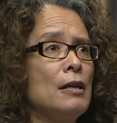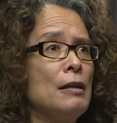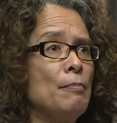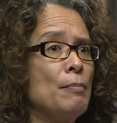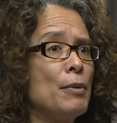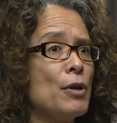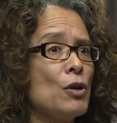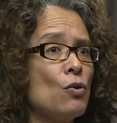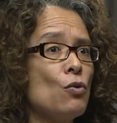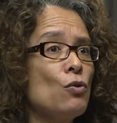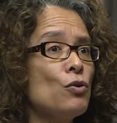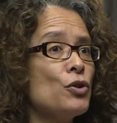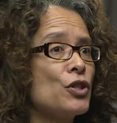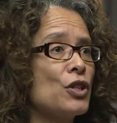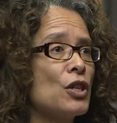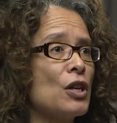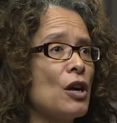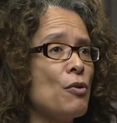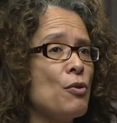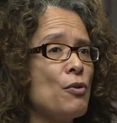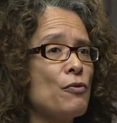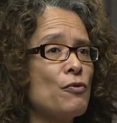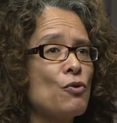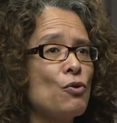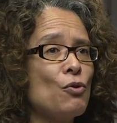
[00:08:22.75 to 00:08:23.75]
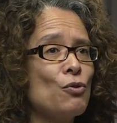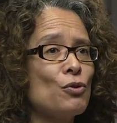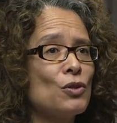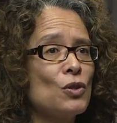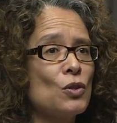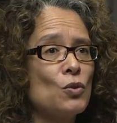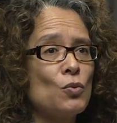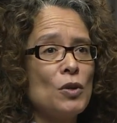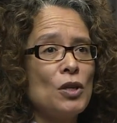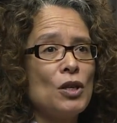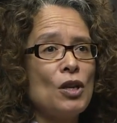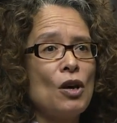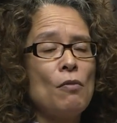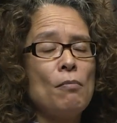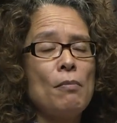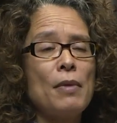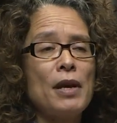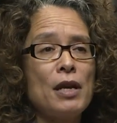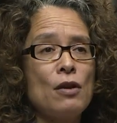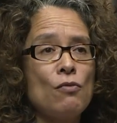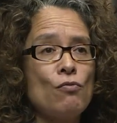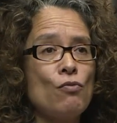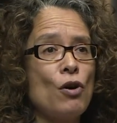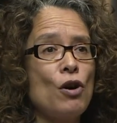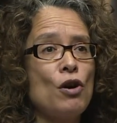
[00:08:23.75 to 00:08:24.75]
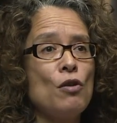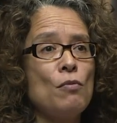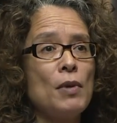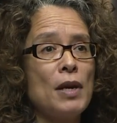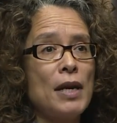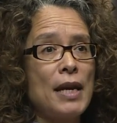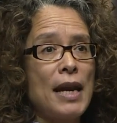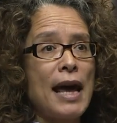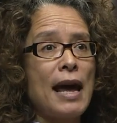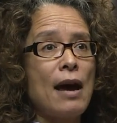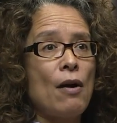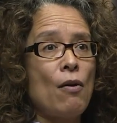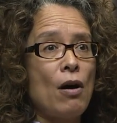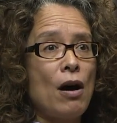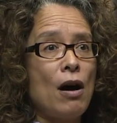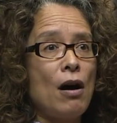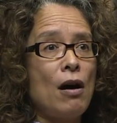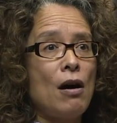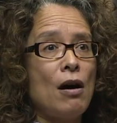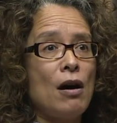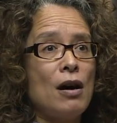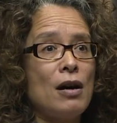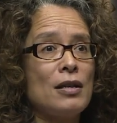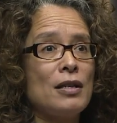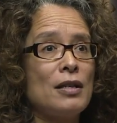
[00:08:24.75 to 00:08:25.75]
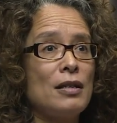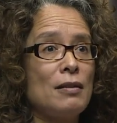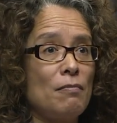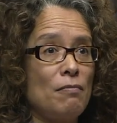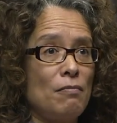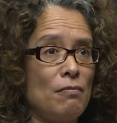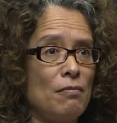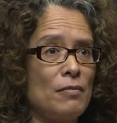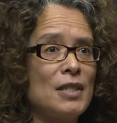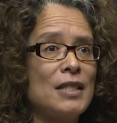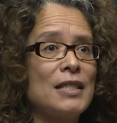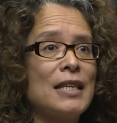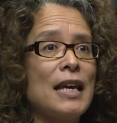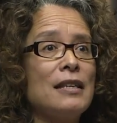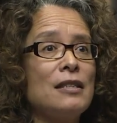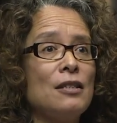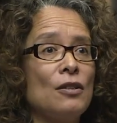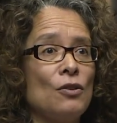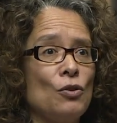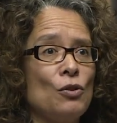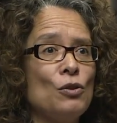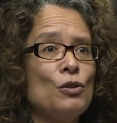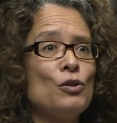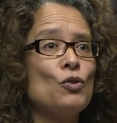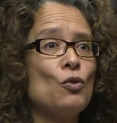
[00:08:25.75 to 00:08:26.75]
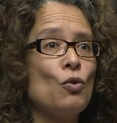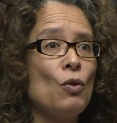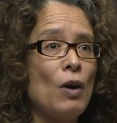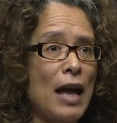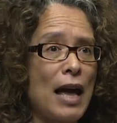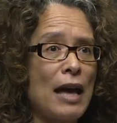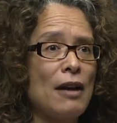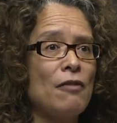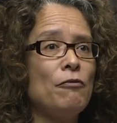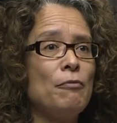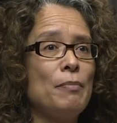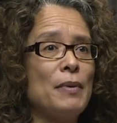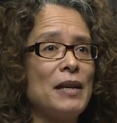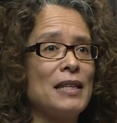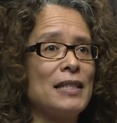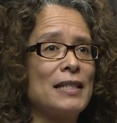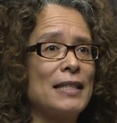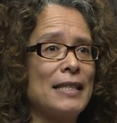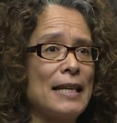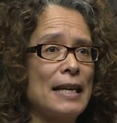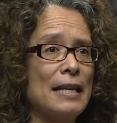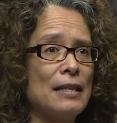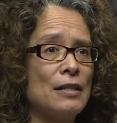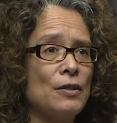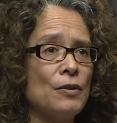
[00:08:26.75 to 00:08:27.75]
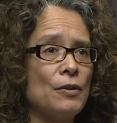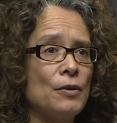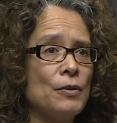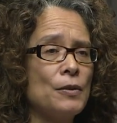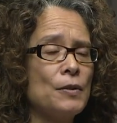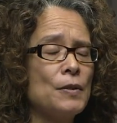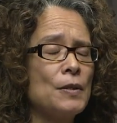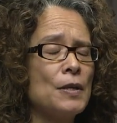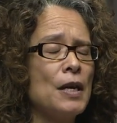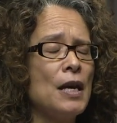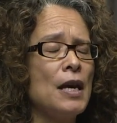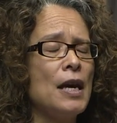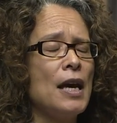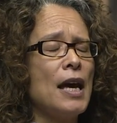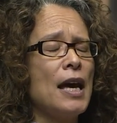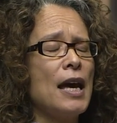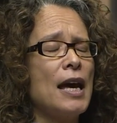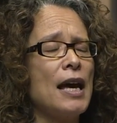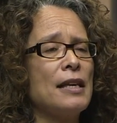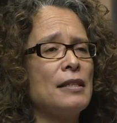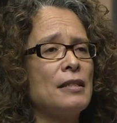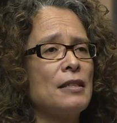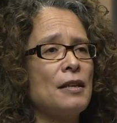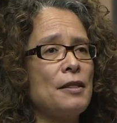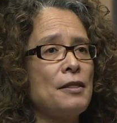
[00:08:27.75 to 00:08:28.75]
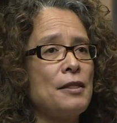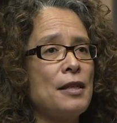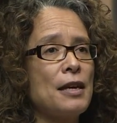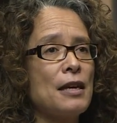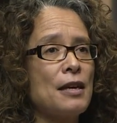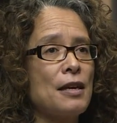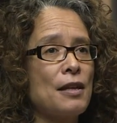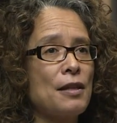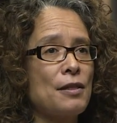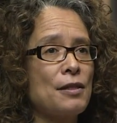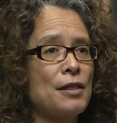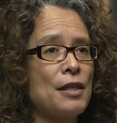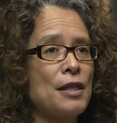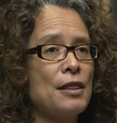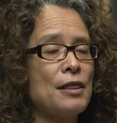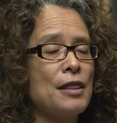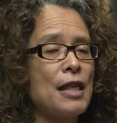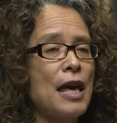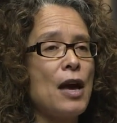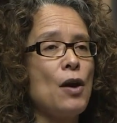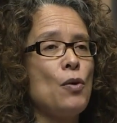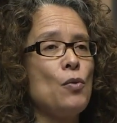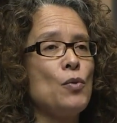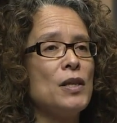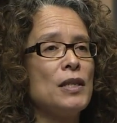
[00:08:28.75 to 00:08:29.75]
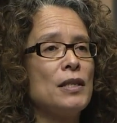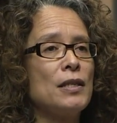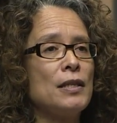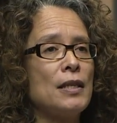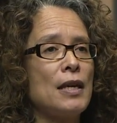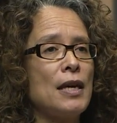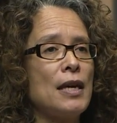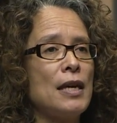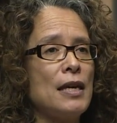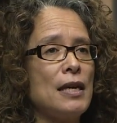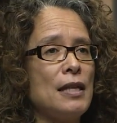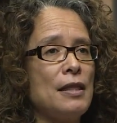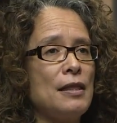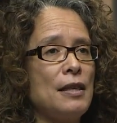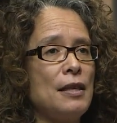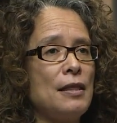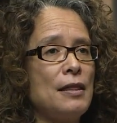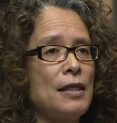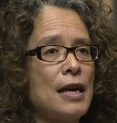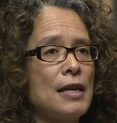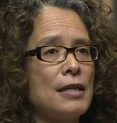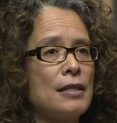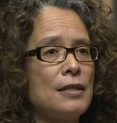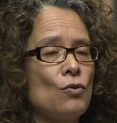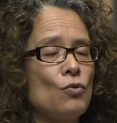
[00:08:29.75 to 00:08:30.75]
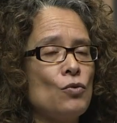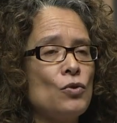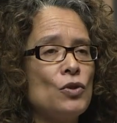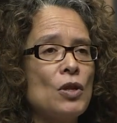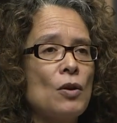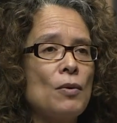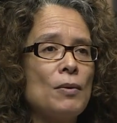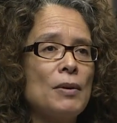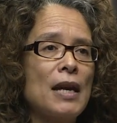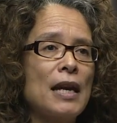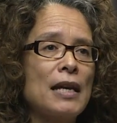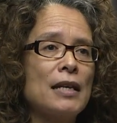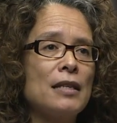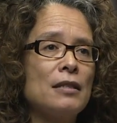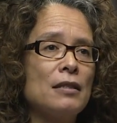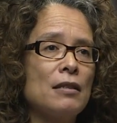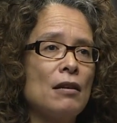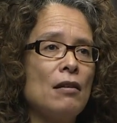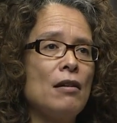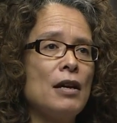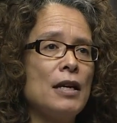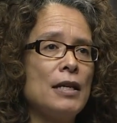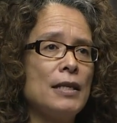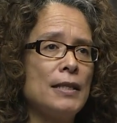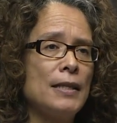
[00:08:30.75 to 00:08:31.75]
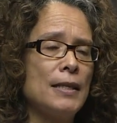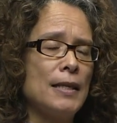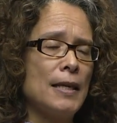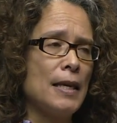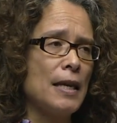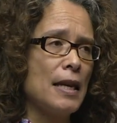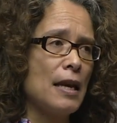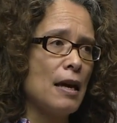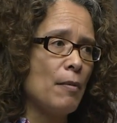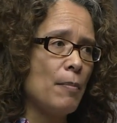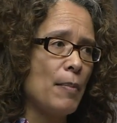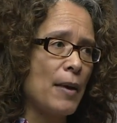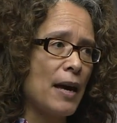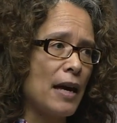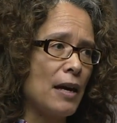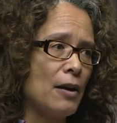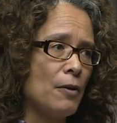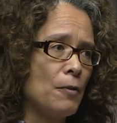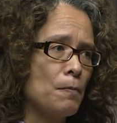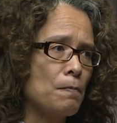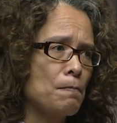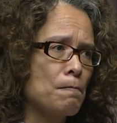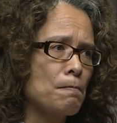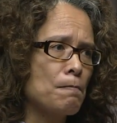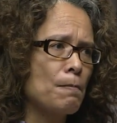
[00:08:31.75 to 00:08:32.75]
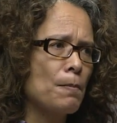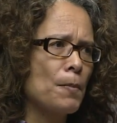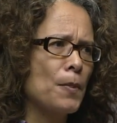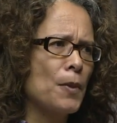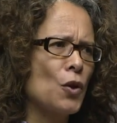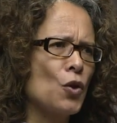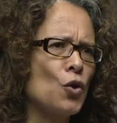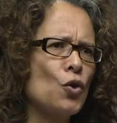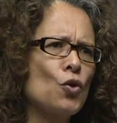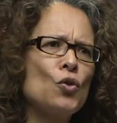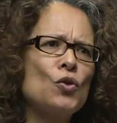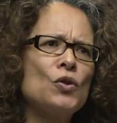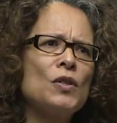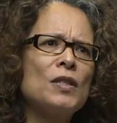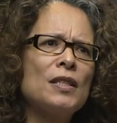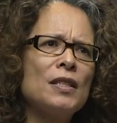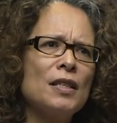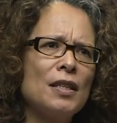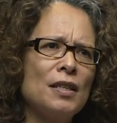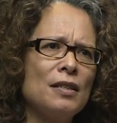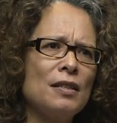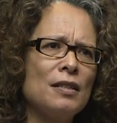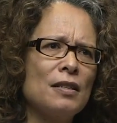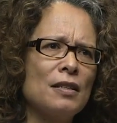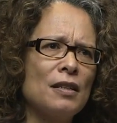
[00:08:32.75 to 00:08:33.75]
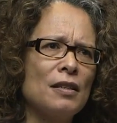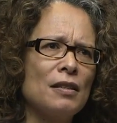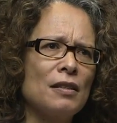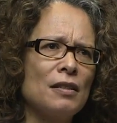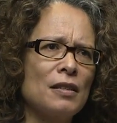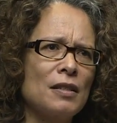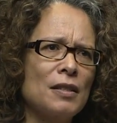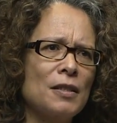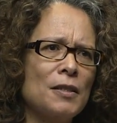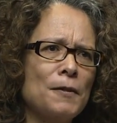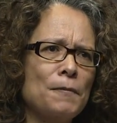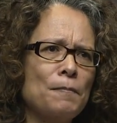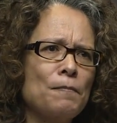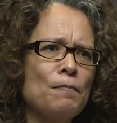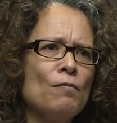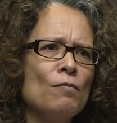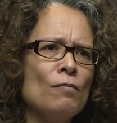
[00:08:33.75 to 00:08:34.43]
But also, of course, as we know, many Roma now are settled or have been settled. And I think that there we see that there's also an anxiety about good citizens,